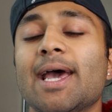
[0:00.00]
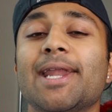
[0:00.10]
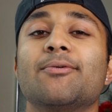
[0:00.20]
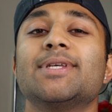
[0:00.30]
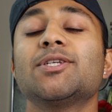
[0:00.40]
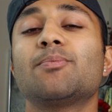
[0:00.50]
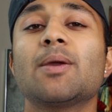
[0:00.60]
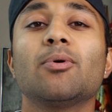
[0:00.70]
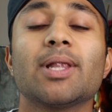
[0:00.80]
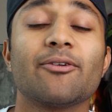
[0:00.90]
anyways, these are
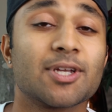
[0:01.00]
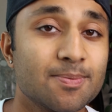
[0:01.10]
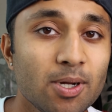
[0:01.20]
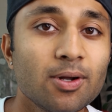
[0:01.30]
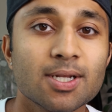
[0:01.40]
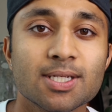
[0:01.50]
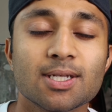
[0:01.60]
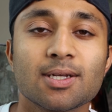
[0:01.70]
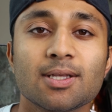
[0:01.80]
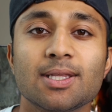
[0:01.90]
people that have
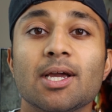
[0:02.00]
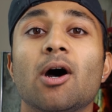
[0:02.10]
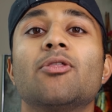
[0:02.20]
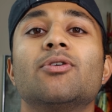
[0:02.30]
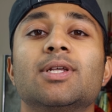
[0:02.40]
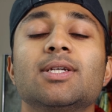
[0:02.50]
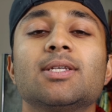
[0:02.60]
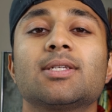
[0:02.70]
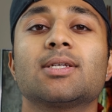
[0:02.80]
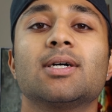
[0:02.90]
experienced the
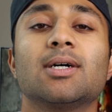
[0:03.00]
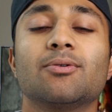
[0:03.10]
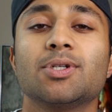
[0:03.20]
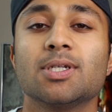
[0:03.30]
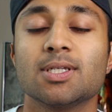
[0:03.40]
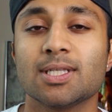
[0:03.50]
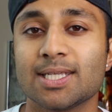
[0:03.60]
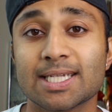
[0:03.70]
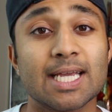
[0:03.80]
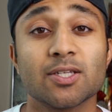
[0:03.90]
otherness, which is in
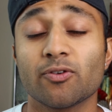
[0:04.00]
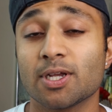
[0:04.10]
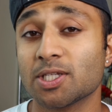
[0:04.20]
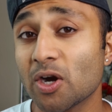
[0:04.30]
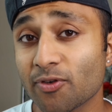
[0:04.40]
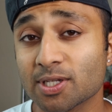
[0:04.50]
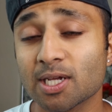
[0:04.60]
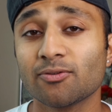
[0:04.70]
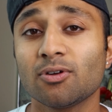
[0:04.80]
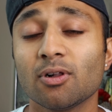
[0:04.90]
this case a very surface
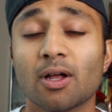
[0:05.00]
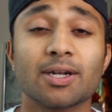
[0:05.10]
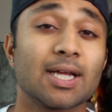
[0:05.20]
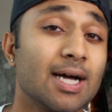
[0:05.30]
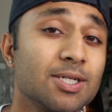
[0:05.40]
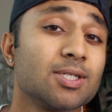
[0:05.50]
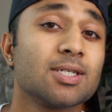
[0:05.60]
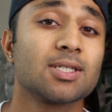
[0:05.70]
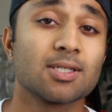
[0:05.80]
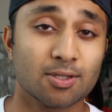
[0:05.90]
level,
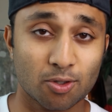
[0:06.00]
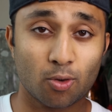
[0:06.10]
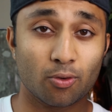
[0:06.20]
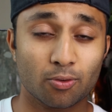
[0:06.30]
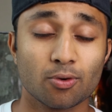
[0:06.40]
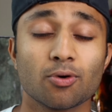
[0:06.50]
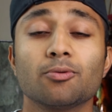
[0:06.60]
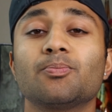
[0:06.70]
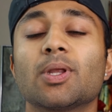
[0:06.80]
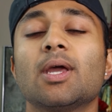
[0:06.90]
unconscious, quote
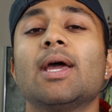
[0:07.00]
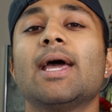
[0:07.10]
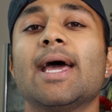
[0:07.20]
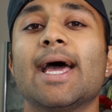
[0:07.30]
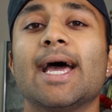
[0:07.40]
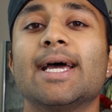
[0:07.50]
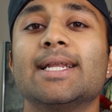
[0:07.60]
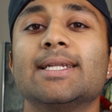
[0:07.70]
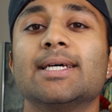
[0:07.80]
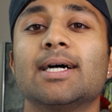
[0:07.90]
unquote,
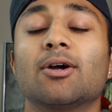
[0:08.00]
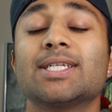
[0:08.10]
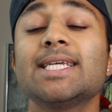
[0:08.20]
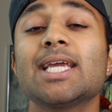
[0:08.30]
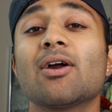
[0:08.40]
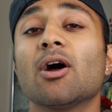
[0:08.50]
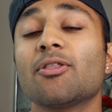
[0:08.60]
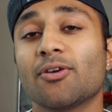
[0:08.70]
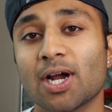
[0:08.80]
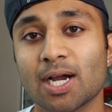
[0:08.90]
and are seeking a
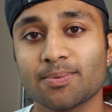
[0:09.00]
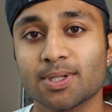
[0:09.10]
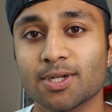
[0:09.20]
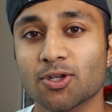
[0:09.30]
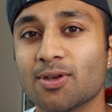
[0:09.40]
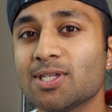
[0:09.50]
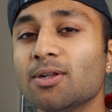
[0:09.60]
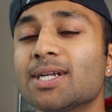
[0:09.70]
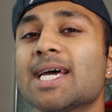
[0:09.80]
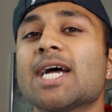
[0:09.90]
healthier option. So there's
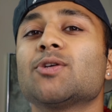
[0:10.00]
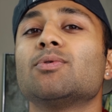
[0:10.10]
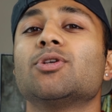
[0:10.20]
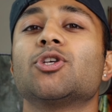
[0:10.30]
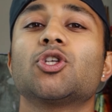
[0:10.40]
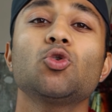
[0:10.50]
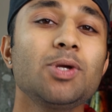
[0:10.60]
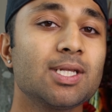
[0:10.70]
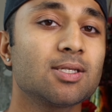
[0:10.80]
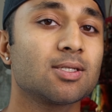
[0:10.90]
still an attachment to
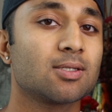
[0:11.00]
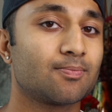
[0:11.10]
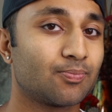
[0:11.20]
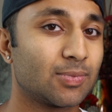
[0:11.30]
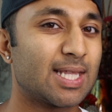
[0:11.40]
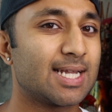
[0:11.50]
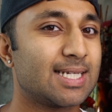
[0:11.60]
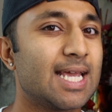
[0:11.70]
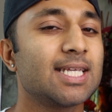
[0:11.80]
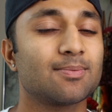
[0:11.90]
sweets that
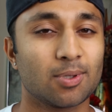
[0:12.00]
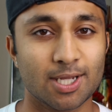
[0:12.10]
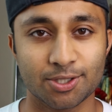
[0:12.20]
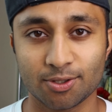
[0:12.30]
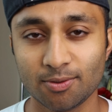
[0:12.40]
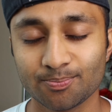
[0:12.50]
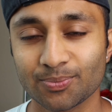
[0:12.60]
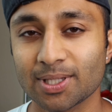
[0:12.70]
taste pleasure,